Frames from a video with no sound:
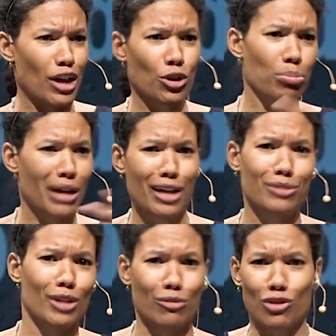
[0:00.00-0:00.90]

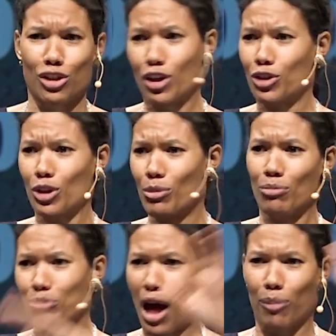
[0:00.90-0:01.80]
endoplasmic reticulum
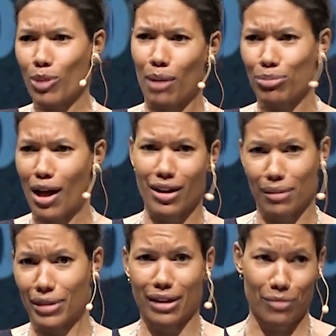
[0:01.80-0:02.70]
and blah, blah, blah, and
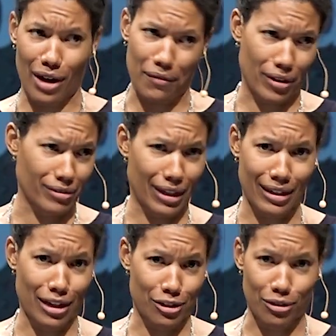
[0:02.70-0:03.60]
I'm like, whatever,
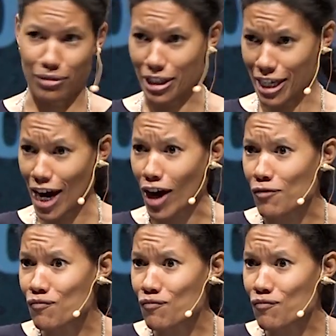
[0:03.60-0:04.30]
I just don't really care.